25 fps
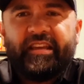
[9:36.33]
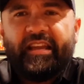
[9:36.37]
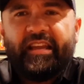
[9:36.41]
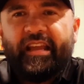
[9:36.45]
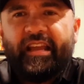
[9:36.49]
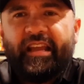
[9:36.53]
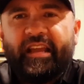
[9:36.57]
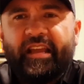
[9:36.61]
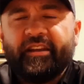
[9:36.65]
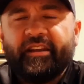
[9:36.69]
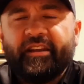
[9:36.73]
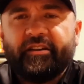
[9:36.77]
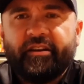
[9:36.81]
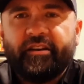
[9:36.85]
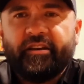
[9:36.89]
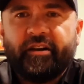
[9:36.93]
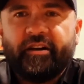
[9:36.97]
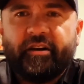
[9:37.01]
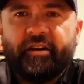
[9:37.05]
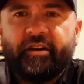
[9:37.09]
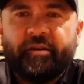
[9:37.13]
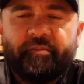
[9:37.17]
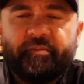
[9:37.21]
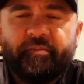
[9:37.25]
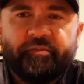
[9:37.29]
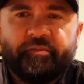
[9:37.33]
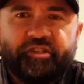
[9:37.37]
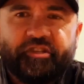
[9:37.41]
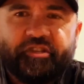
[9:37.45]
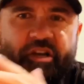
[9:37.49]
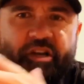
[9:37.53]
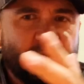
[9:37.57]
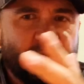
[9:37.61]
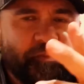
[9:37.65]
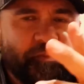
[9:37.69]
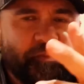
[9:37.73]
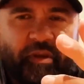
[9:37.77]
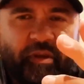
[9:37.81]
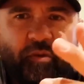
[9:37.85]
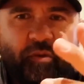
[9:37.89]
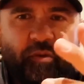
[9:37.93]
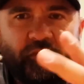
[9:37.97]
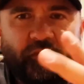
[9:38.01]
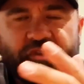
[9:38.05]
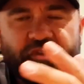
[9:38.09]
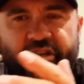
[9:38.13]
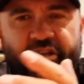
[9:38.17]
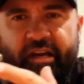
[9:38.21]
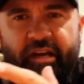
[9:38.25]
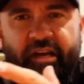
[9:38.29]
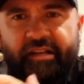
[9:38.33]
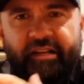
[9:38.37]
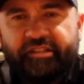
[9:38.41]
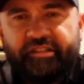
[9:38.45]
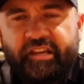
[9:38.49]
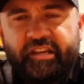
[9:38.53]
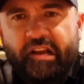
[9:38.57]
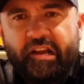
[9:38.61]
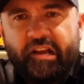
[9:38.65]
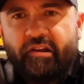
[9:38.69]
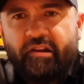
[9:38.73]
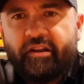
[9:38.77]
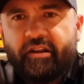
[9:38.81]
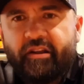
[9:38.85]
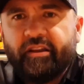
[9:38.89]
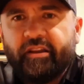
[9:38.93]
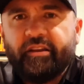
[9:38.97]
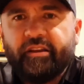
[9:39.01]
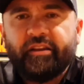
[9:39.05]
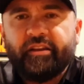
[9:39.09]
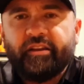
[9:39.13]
and share with me what you guys carry,